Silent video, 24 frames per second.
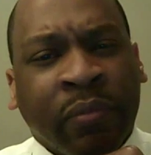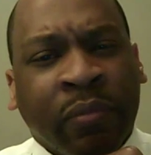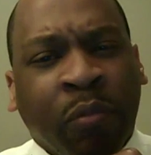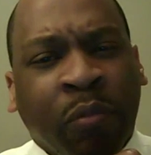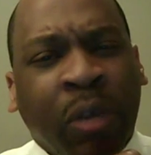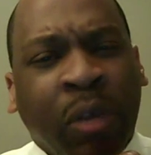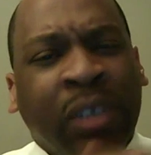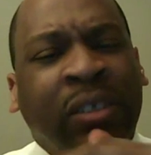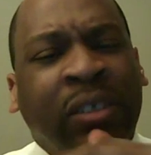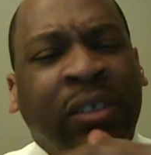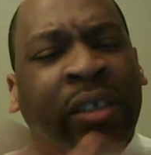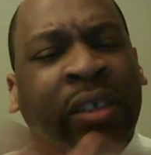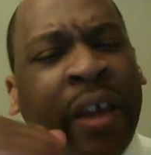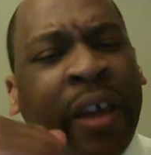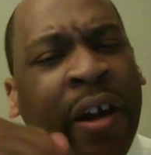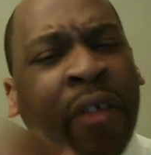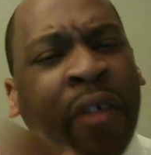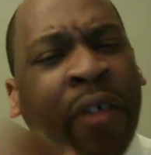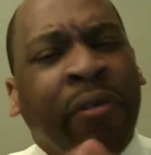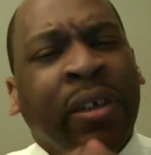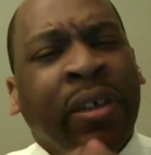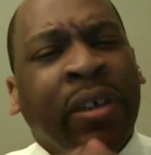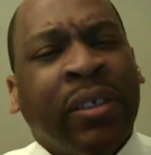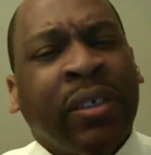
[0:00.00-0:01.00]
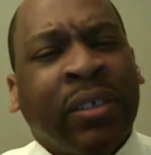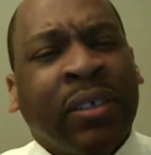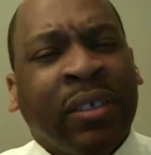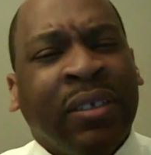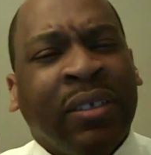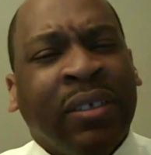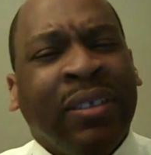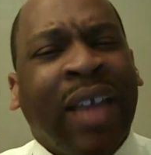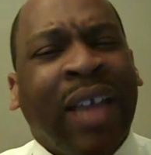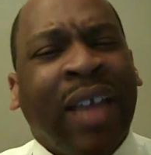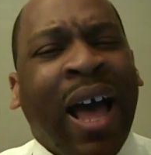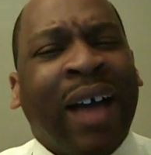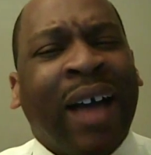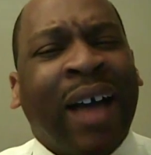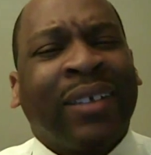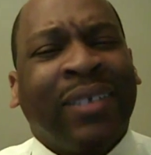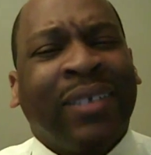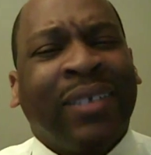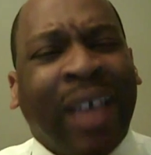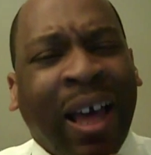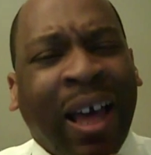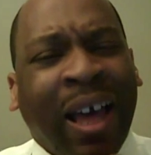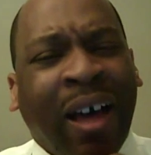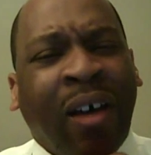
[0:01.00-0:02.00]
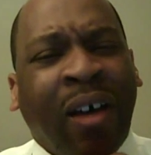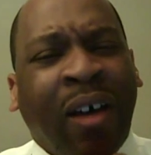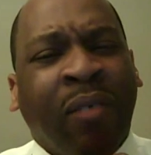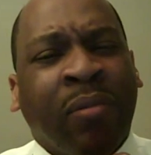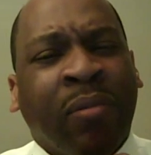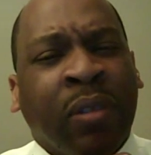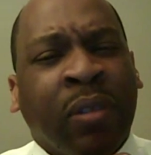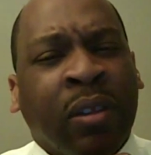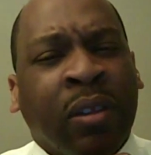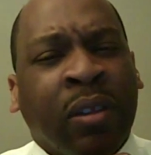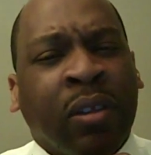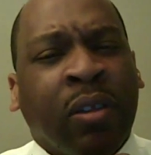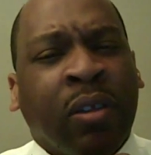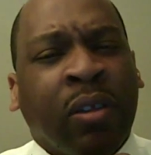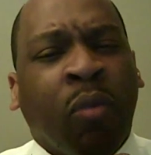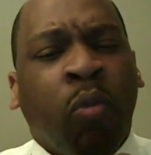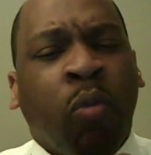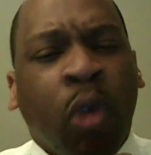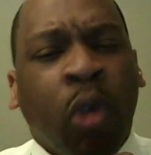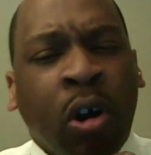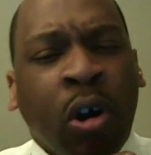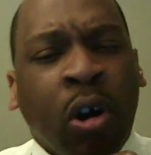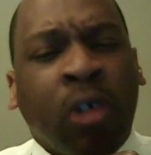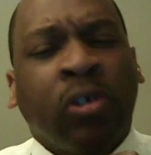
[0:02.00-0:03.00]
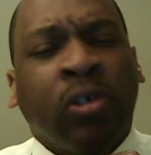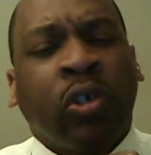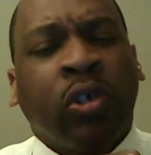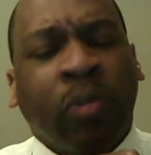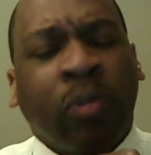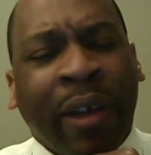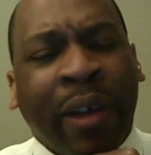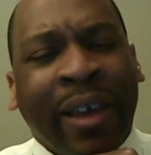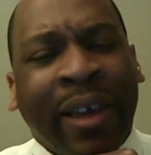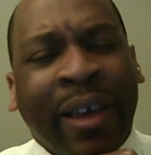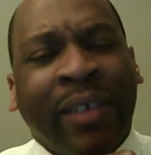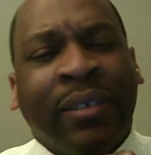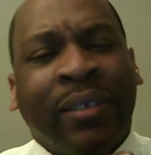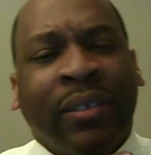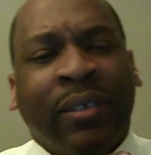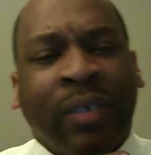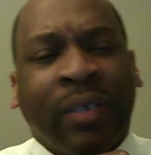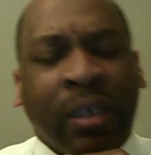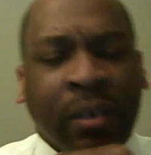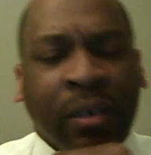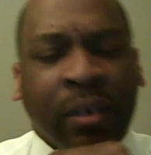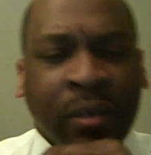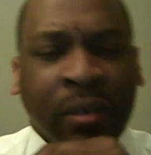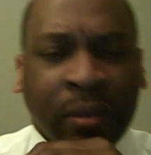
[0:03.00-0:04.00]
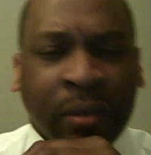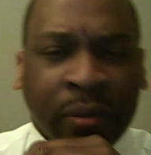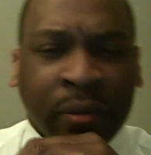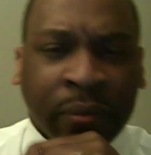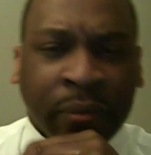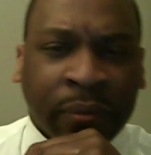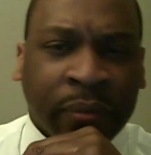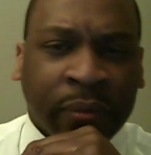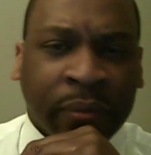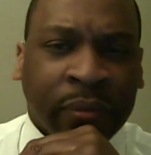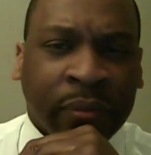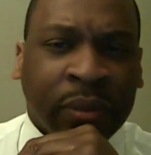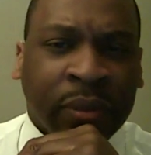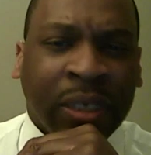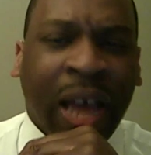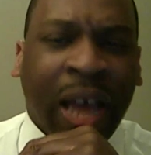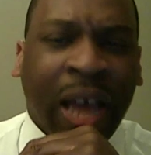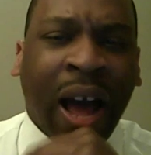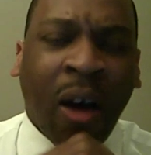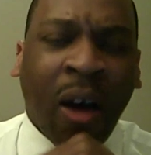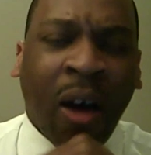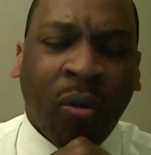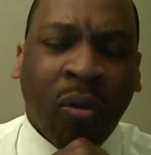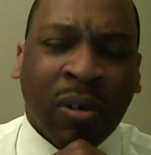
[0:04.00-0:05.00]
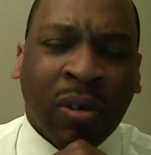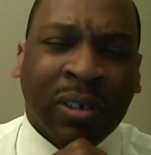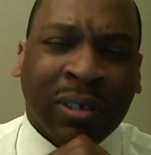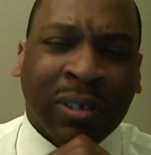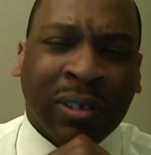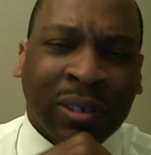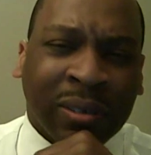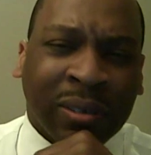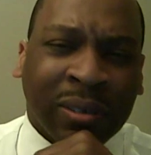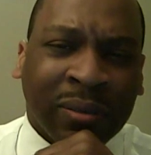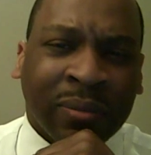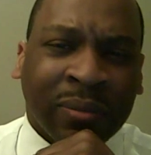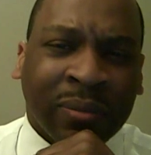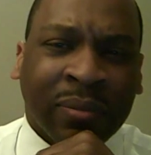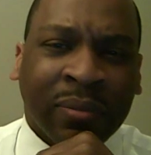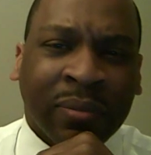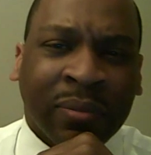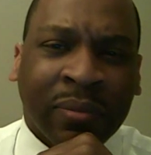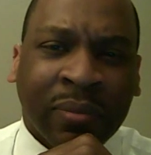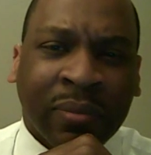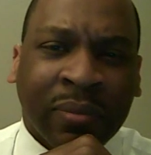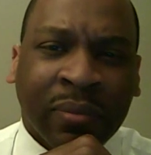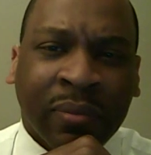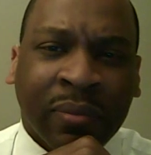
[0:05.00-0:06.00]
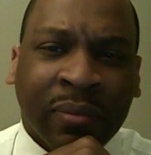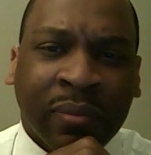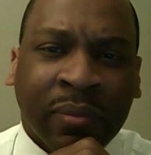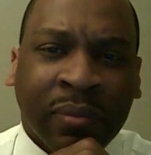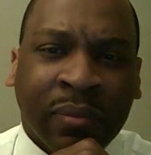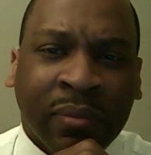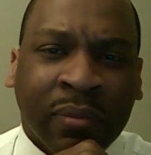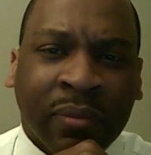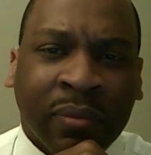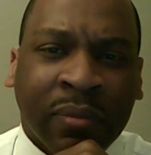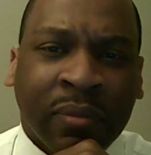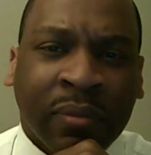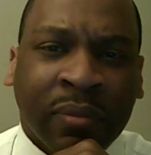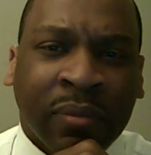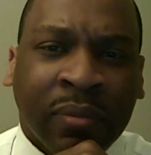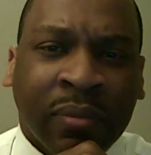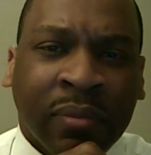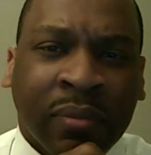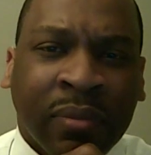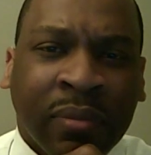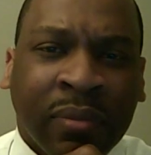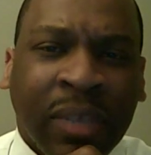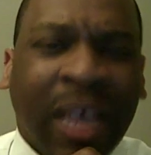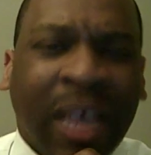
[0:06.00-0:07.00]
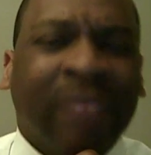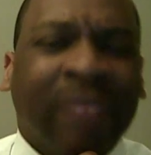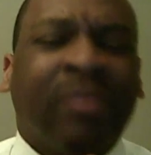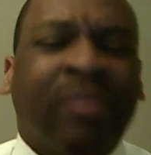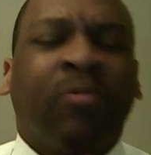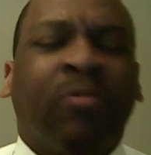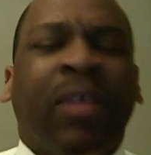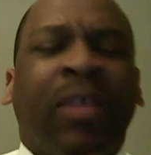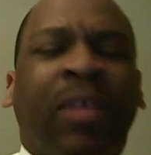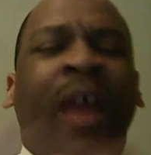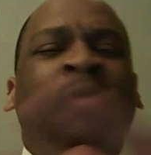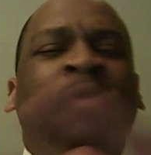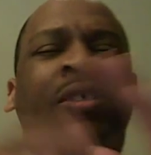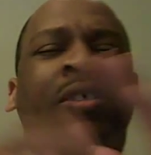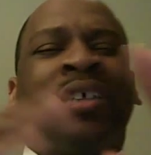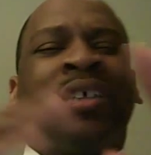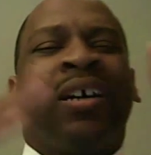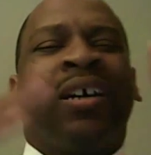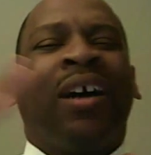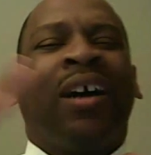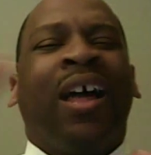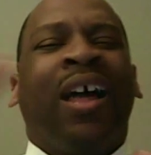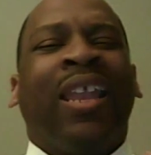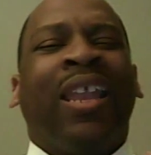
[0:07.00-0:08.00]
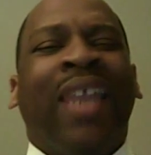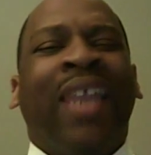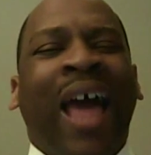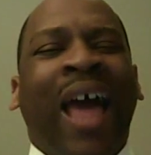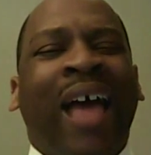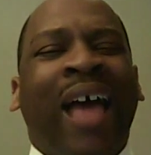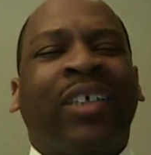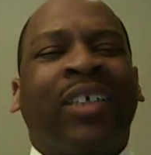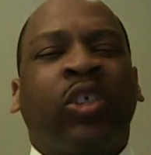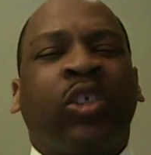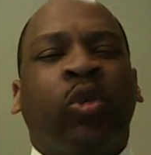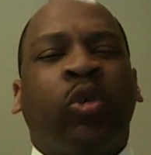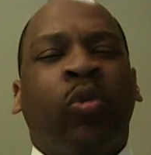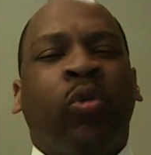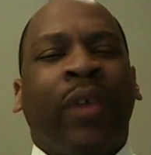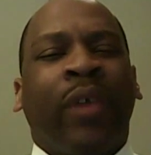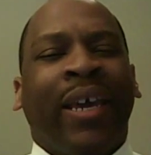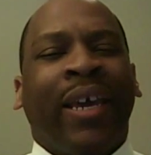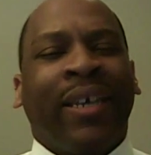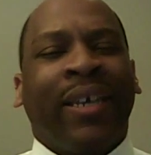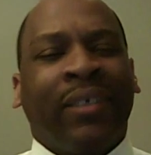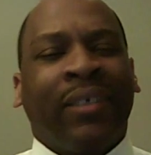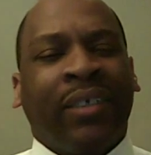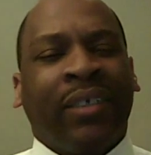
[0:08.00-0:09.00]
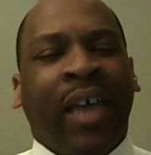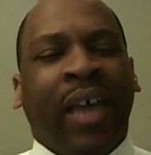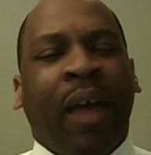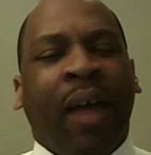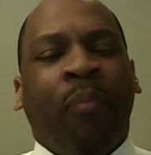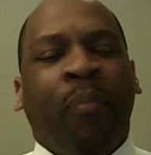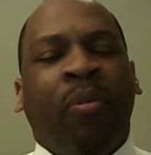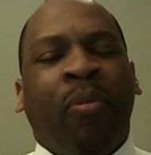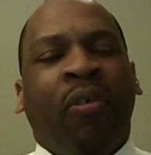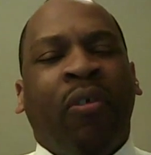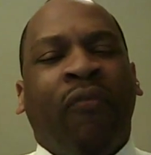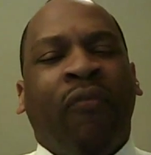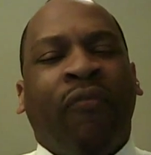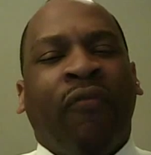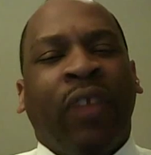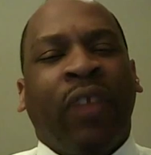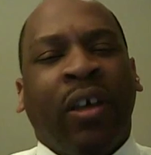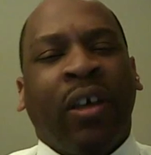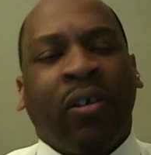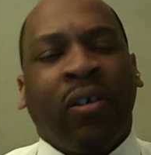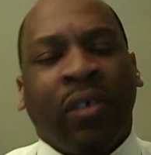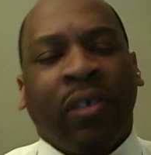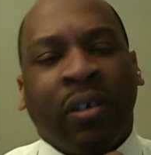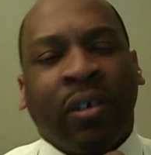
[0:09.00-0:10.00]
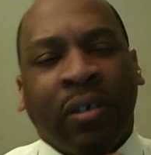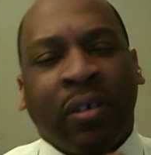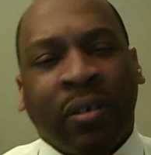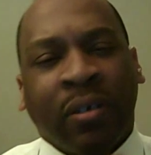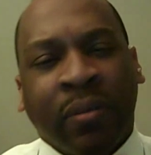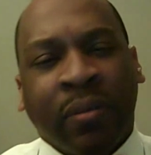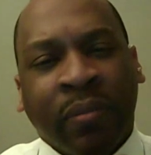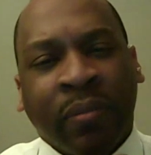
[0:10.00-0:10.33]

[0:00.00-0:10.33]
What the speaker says: when terrorists knocked down the World Trade Center towers. That was a colossal example of failure.